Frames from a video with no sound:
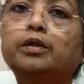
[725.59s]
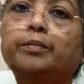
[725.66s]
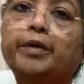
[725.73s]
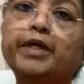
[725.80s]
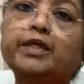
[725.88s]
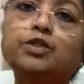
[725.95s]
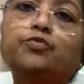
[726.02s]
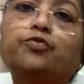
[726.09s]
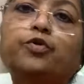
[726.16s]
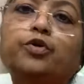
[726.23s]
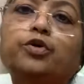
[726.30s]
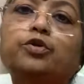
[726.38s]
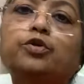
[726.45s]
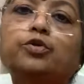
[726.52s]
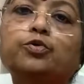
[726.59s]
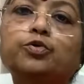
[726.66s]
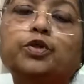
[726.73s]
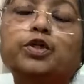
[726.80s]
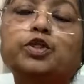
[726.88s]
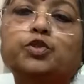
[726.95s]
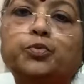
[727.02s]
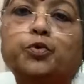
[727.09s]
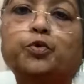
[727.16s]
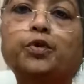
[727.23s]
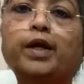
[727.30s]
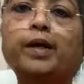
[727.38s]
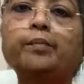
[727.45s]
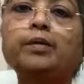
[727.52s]
the best for today's
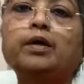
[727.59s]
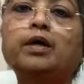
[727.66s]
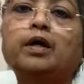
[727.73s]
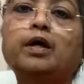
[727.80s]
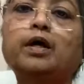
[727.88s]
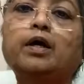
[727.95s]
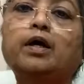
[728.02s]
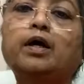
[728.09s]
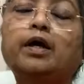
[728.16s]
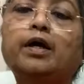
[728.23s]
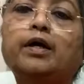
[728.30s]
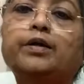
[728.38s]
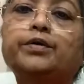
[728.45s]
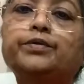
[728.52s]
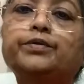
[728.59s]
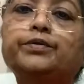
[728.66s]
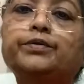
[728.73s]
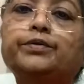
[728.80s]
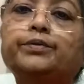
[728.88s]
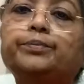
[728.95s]
program. And